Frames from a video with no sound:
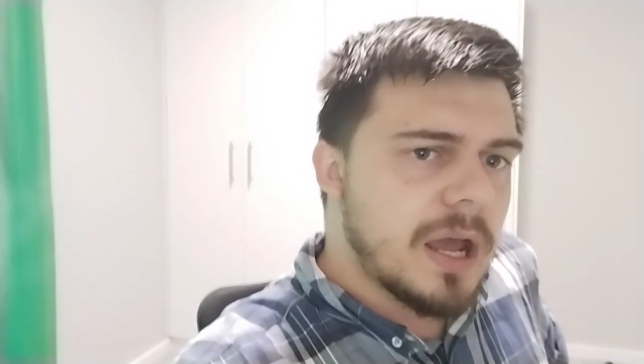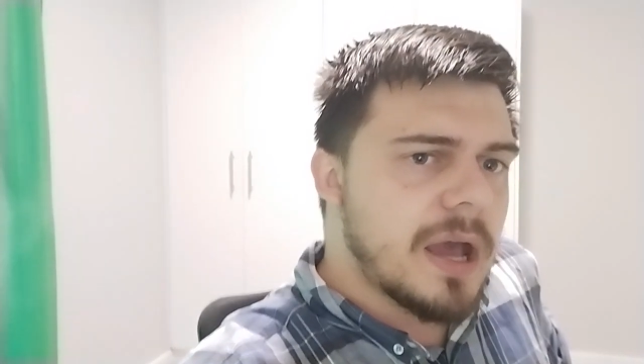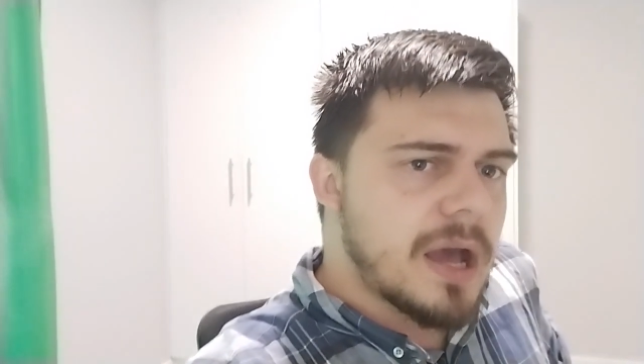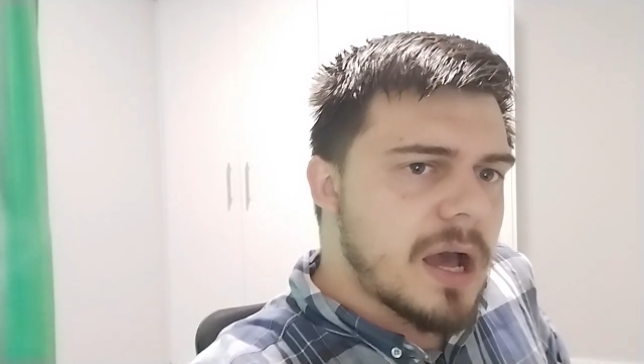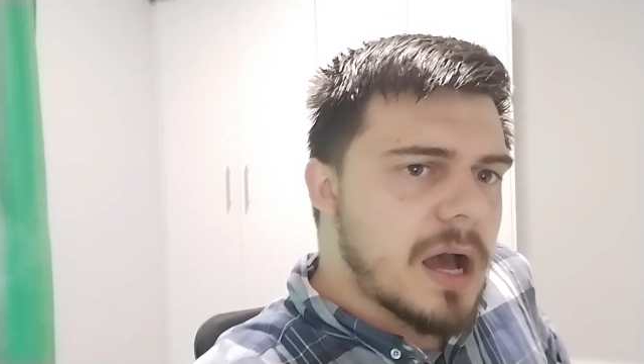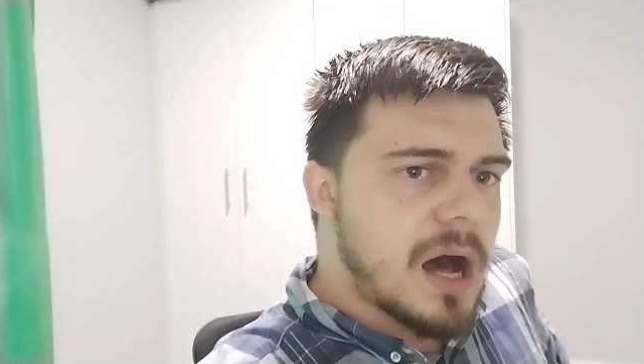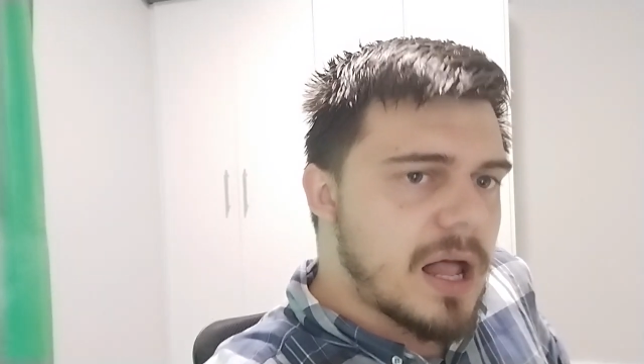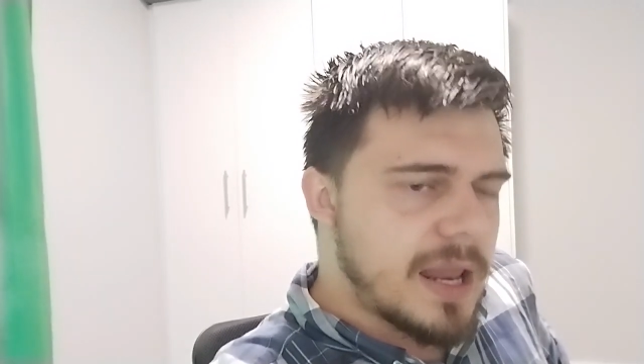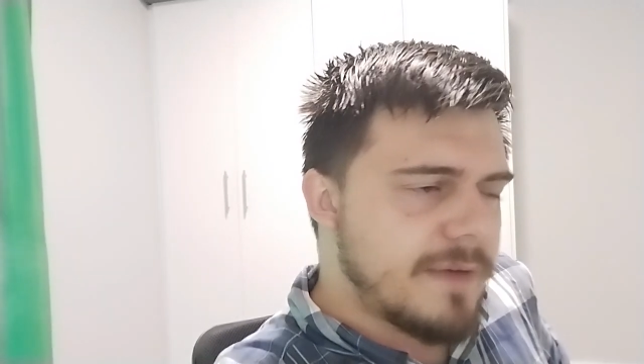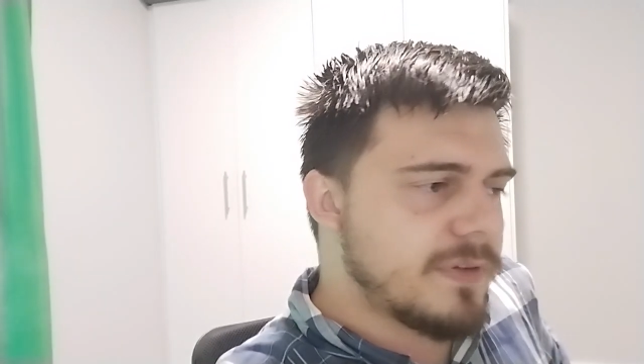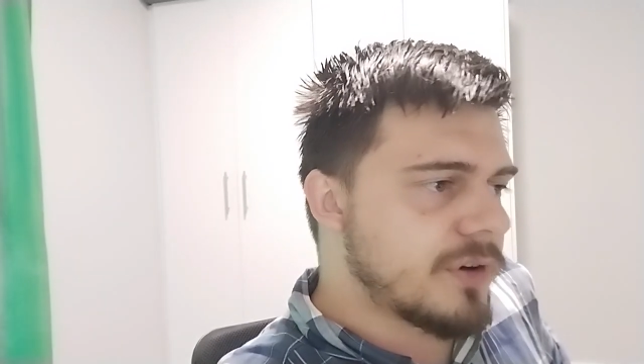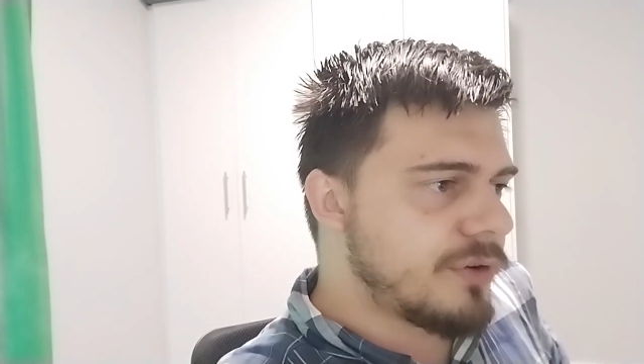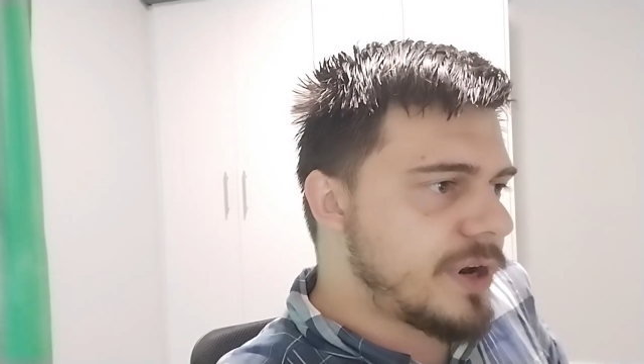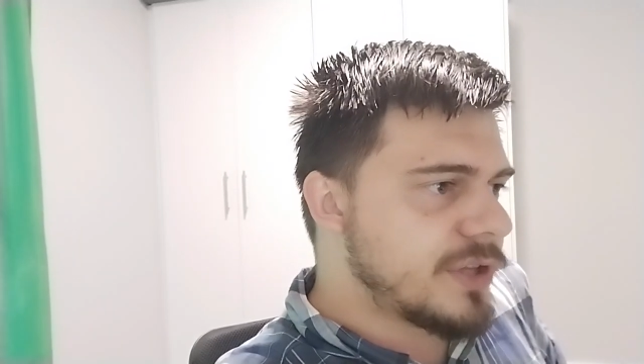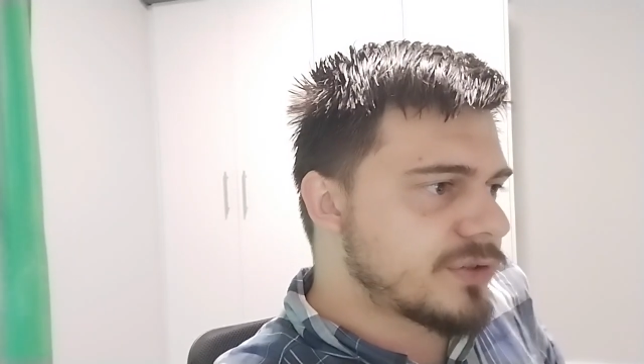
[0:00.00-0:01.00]
I'll have the
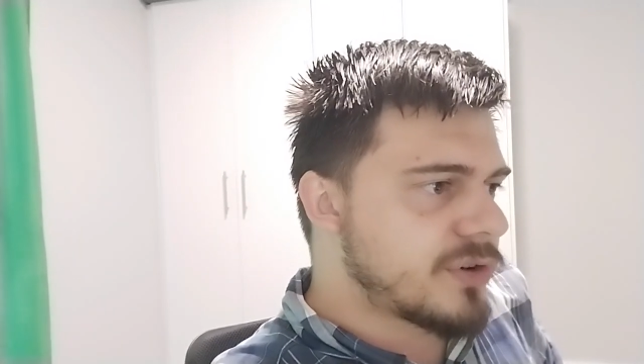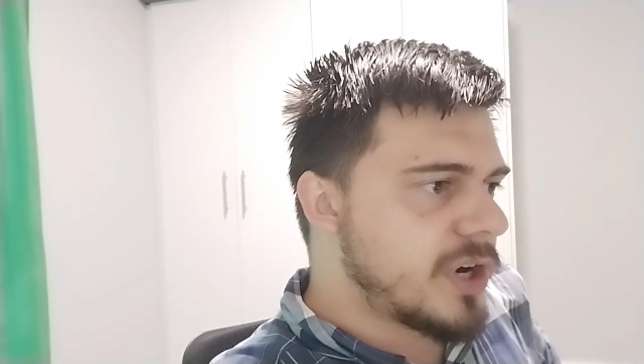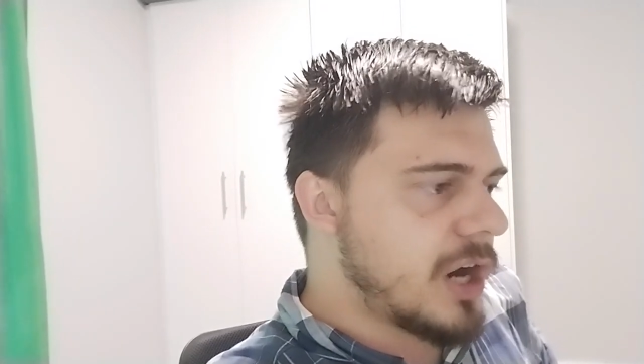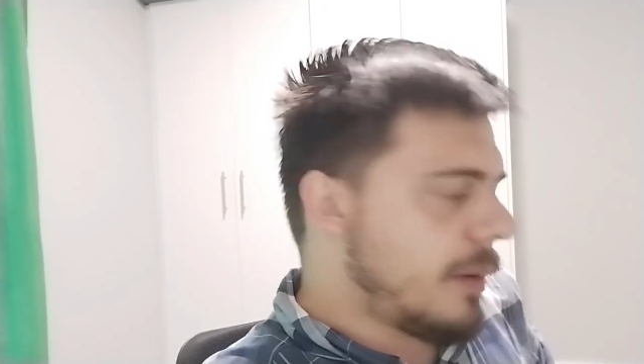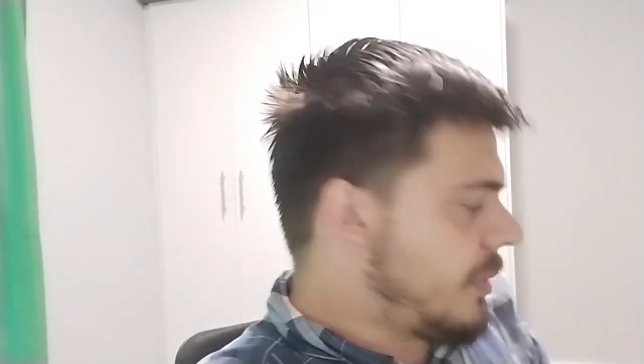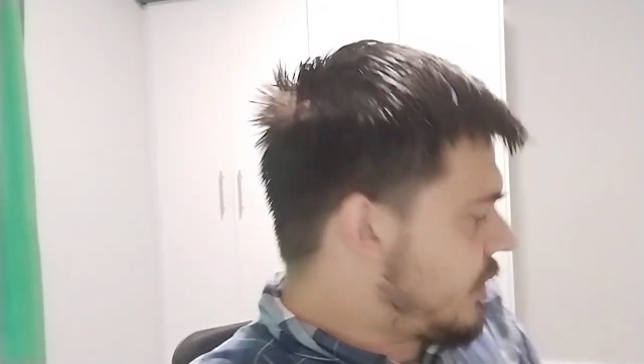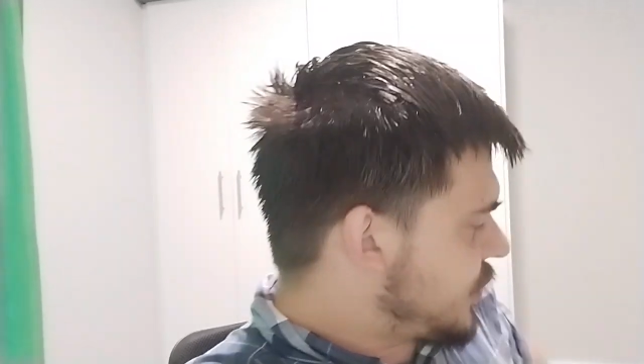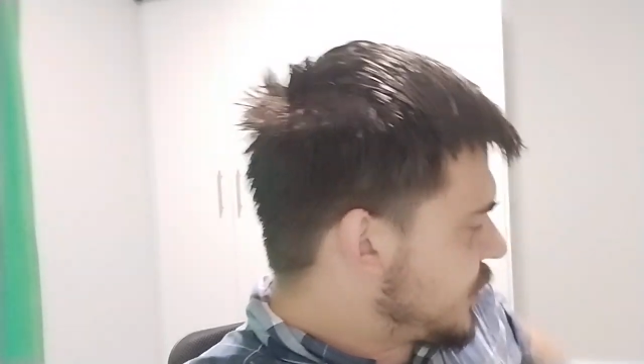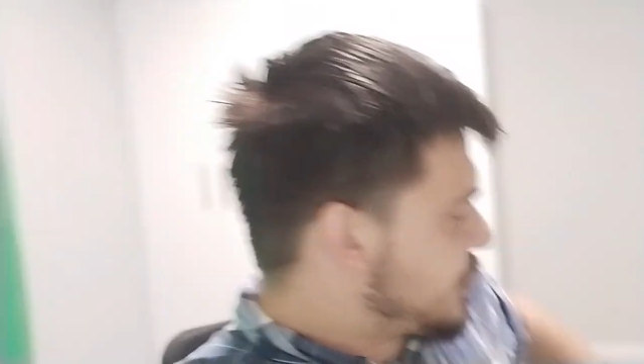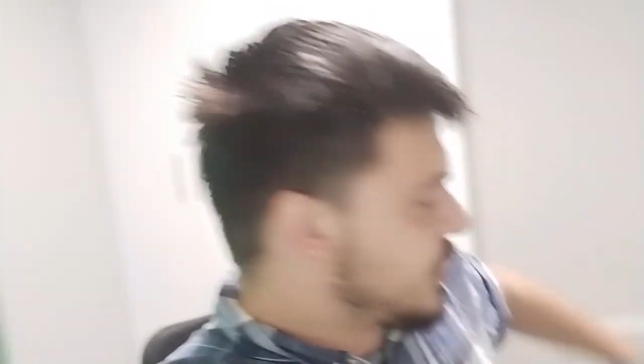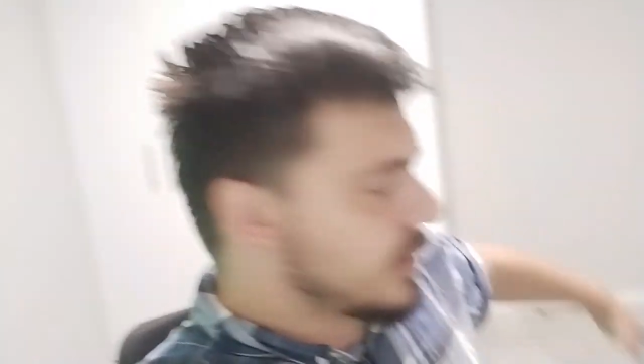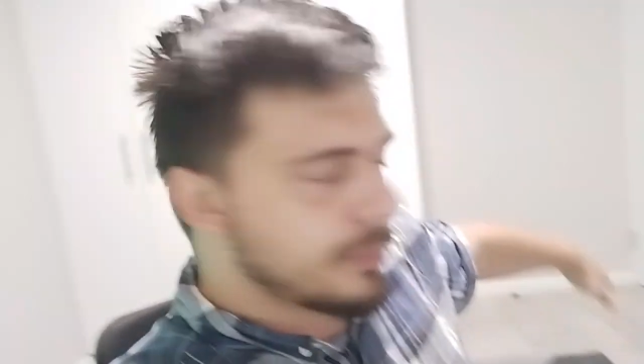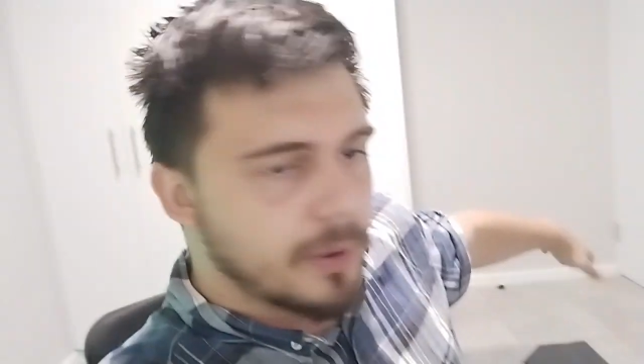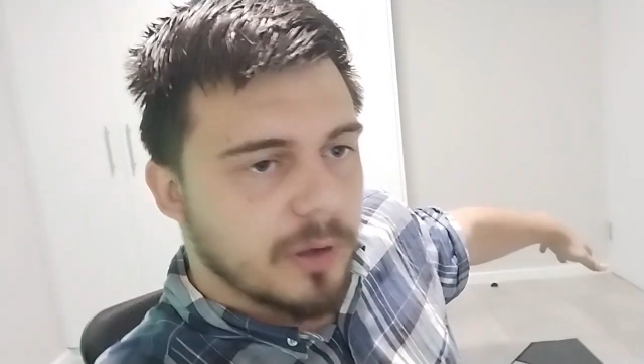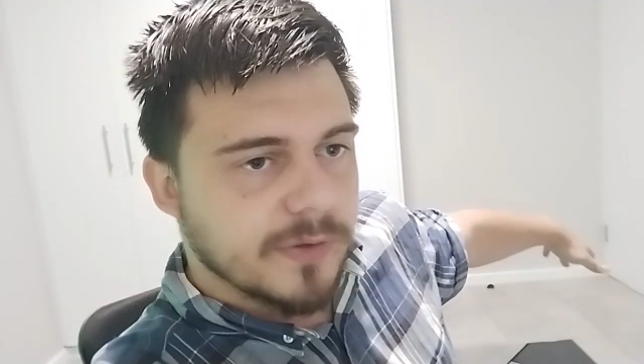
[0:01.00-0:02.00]
green screen up, I'll just put the
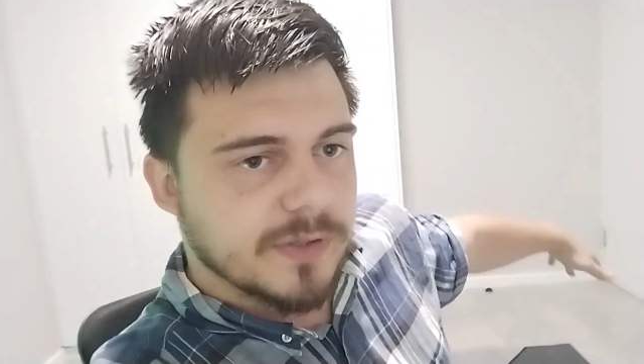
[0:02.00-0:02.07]
poles